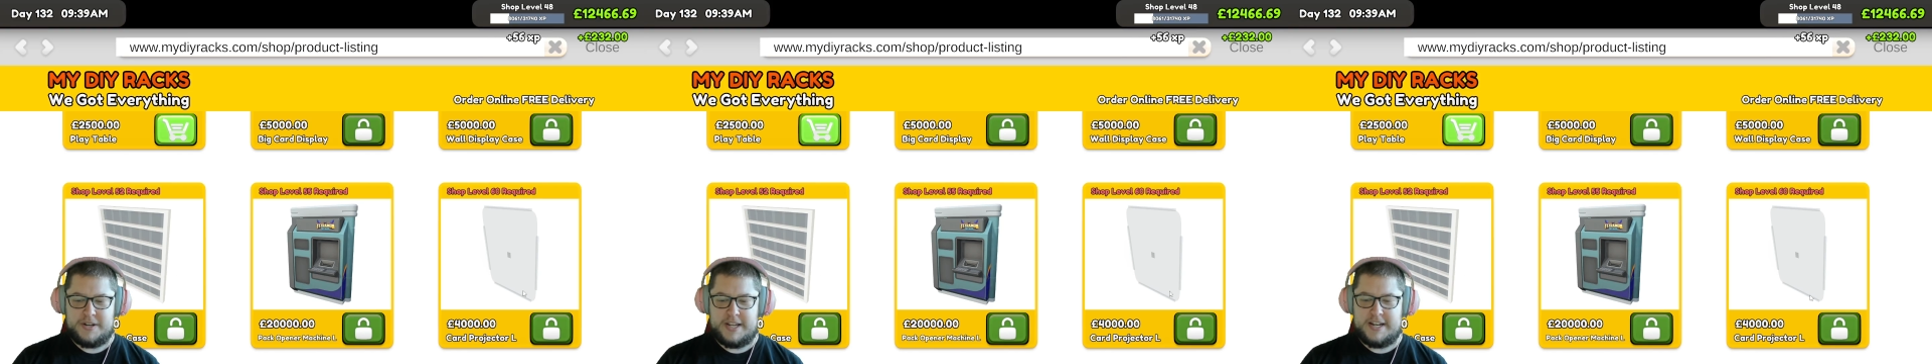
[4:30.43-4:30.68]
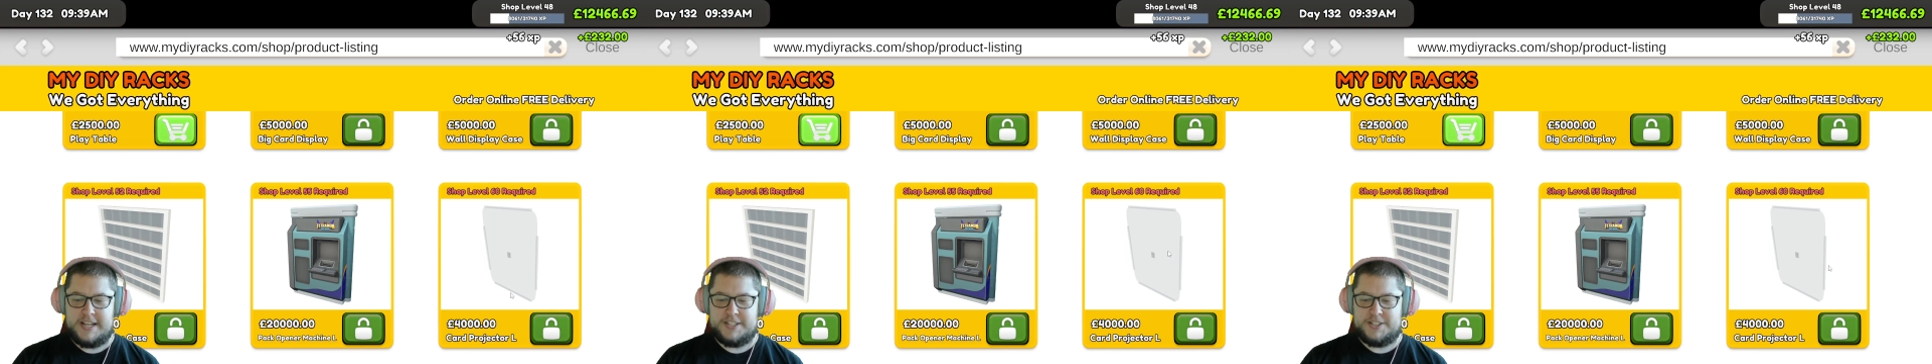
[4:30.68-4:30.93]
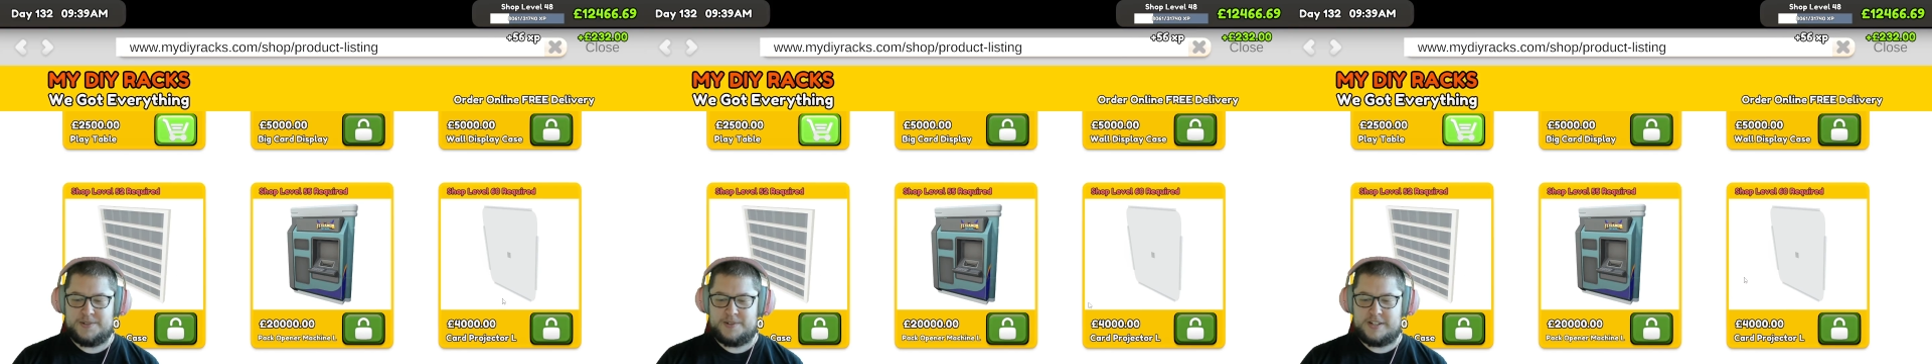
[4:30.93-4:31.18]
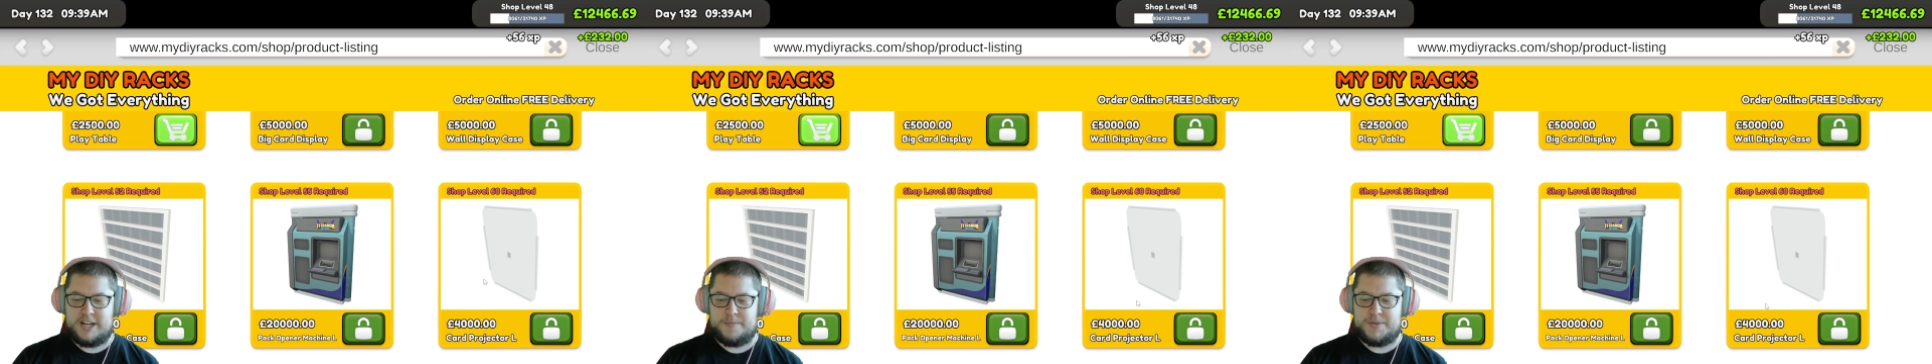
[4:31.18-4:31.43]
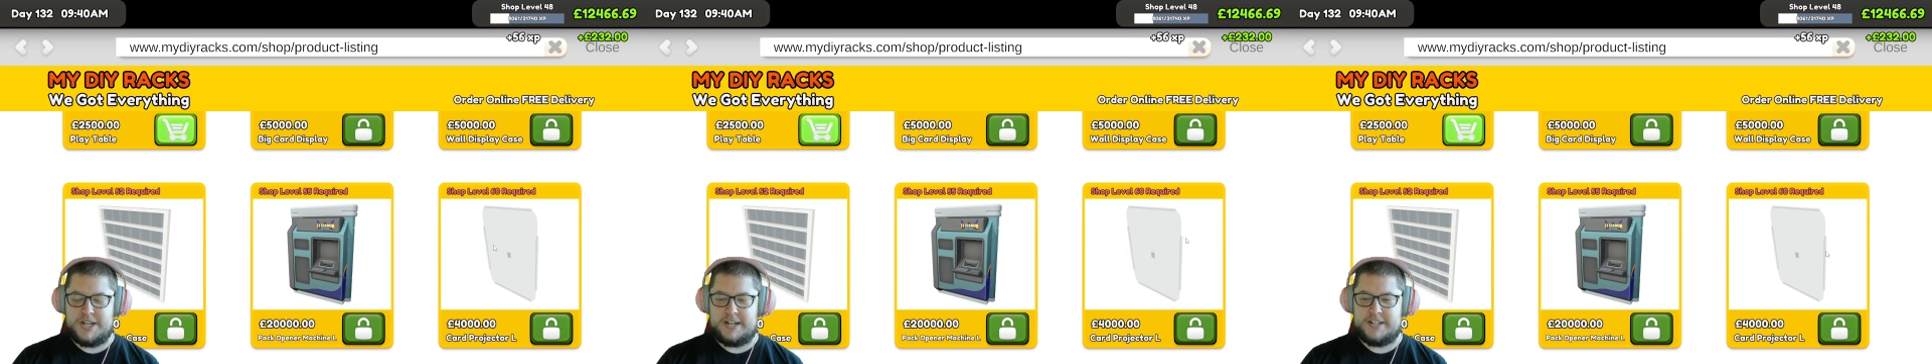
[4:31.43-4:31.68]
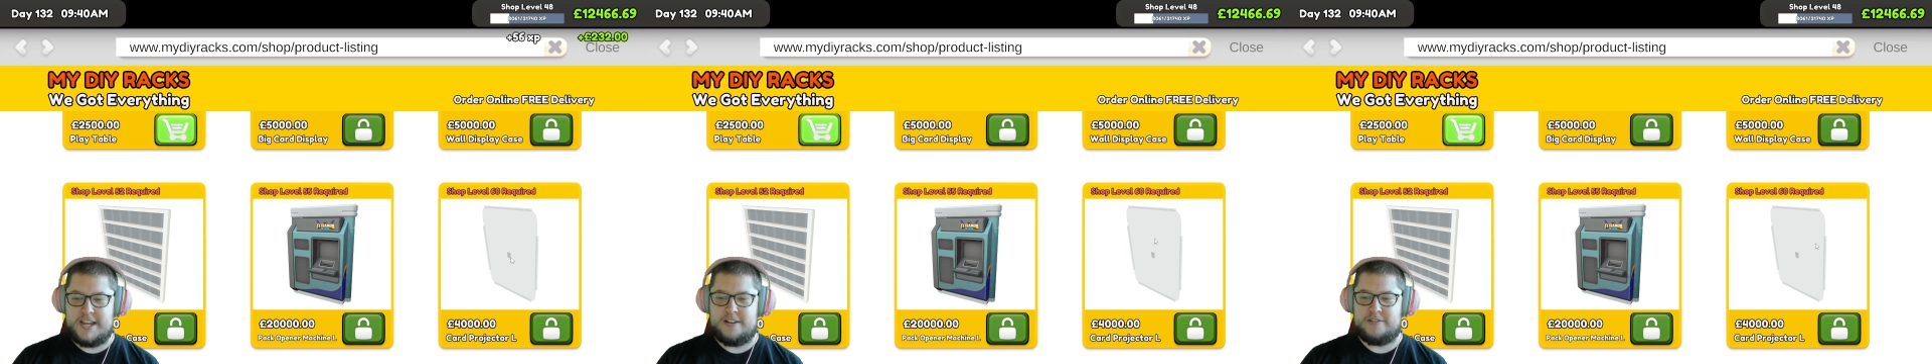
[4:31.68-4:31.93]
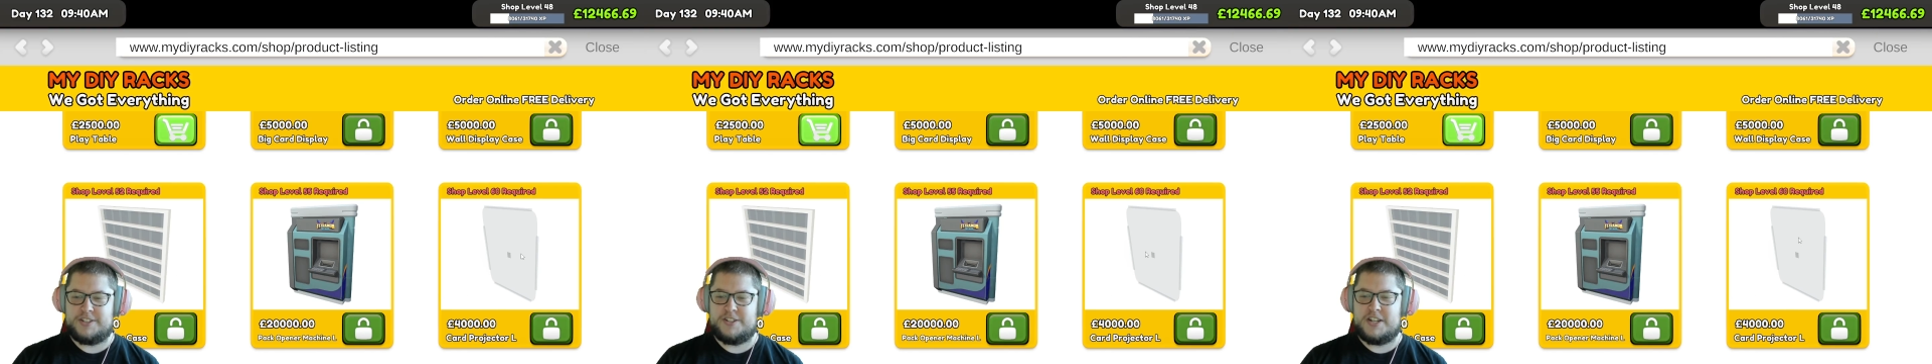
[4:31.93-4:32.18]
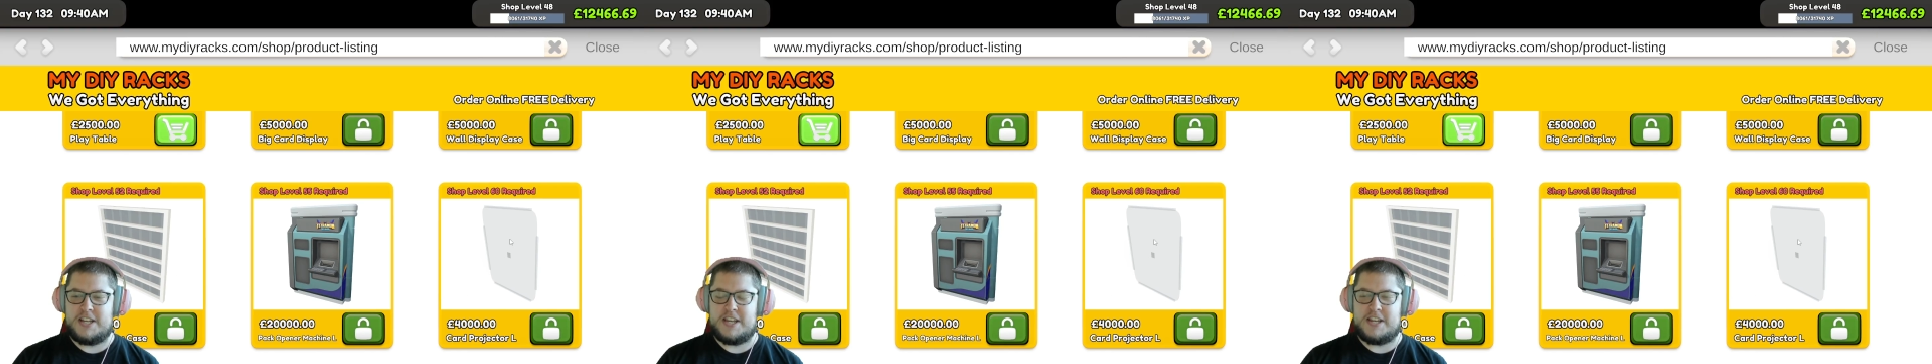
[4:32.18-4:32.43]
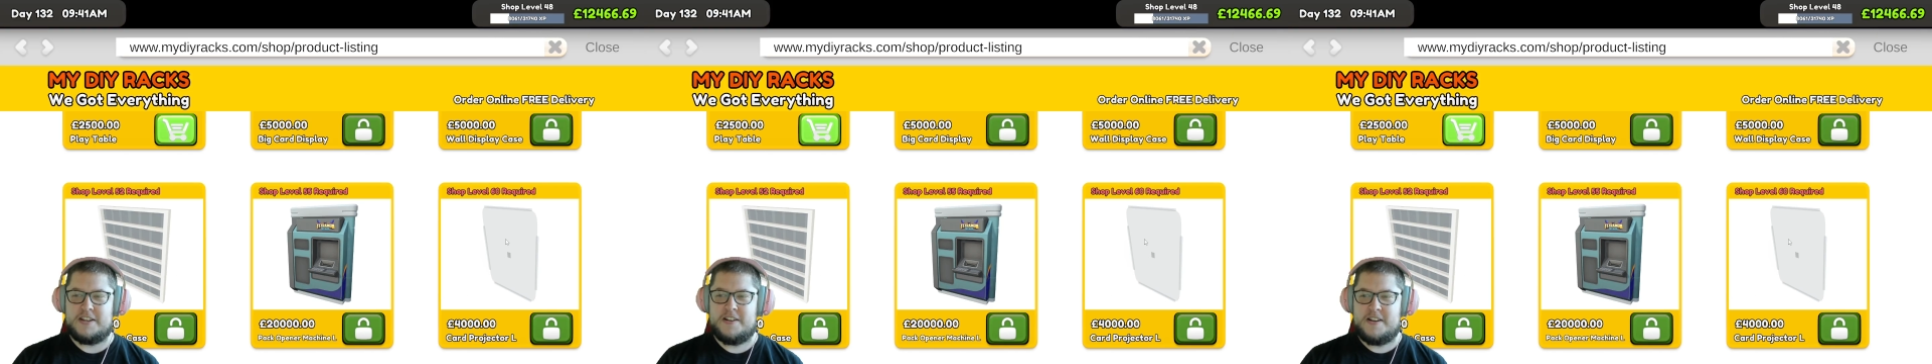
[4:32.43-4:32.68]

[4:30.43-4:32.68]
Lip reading: Then there's card projector L, because on the